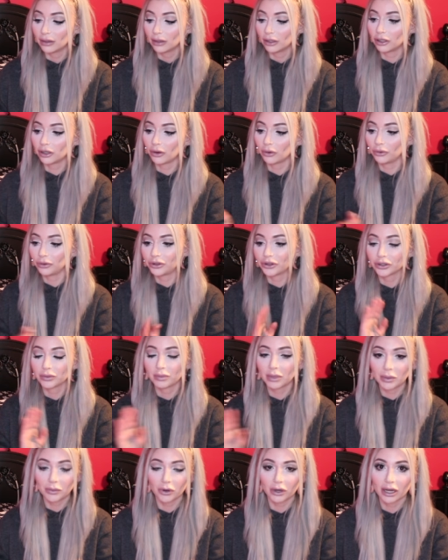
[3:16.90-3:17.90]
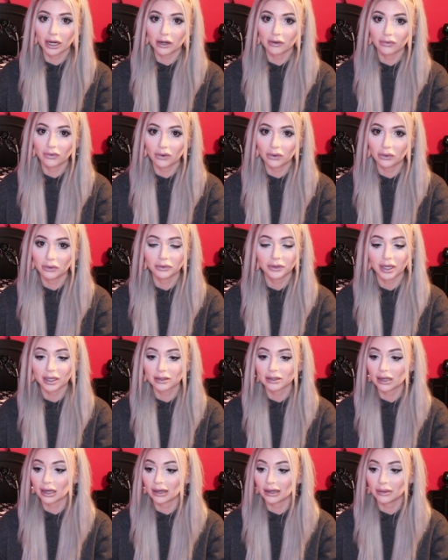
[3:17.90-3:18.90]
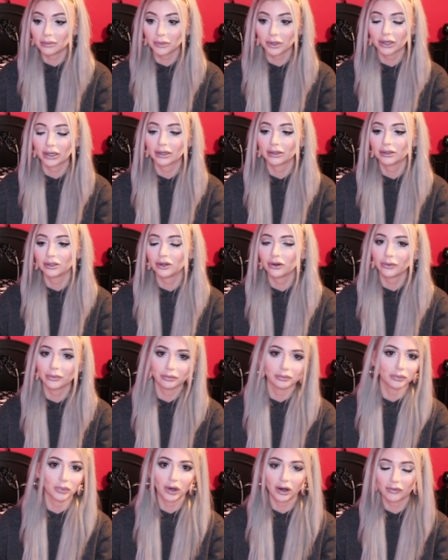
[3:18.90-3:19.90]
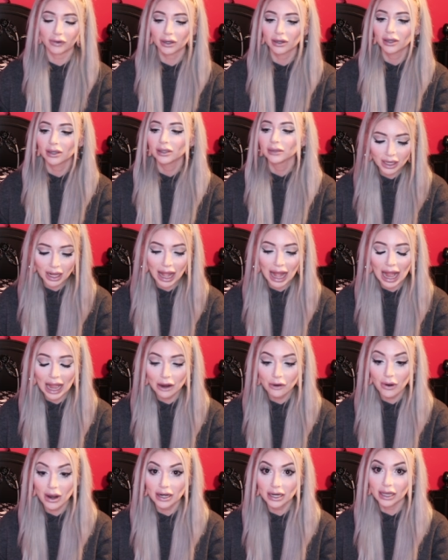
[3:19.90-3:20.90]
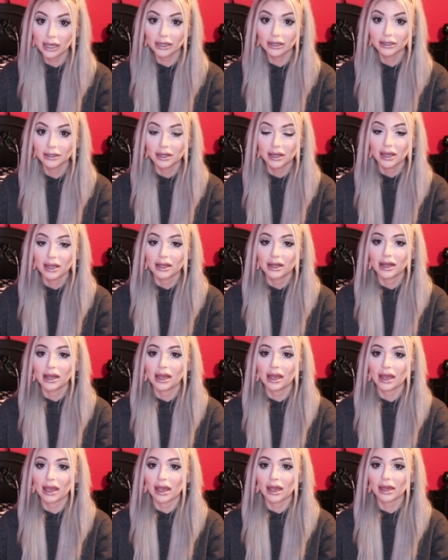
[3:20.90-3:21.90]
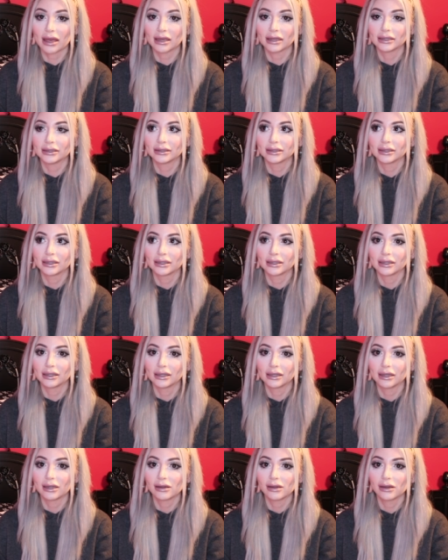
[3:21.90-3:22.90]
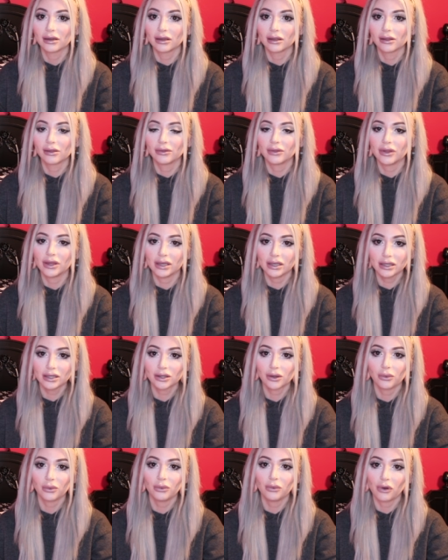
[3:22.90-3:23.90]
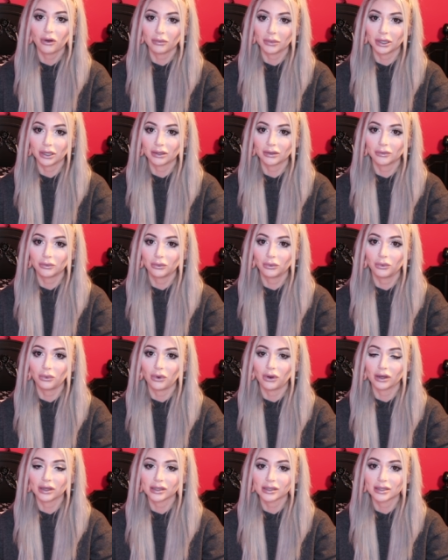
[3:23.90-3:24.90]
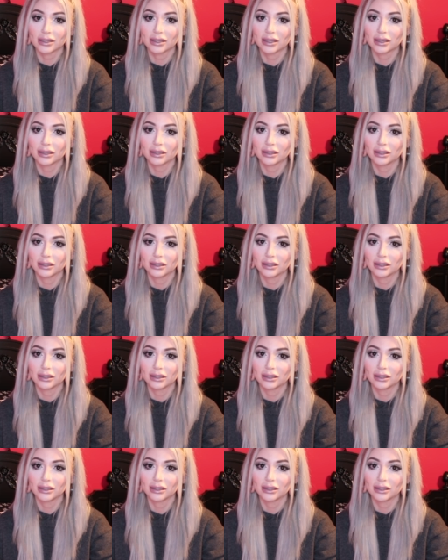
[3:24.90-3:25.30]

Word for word: you know just be more careful next time like you know whatever I went in and this woman was